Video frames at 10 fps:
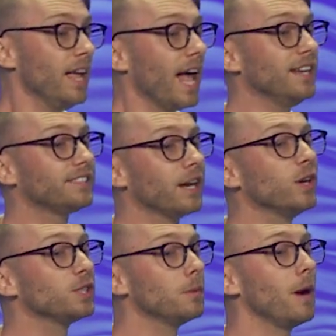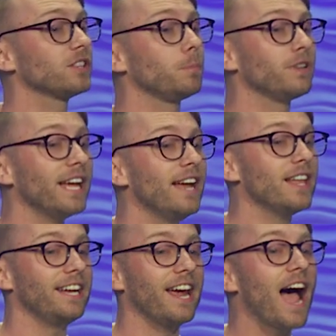And he tells him about the plan
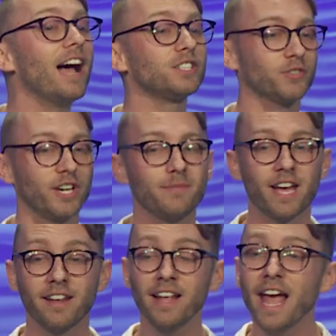that he has for him that,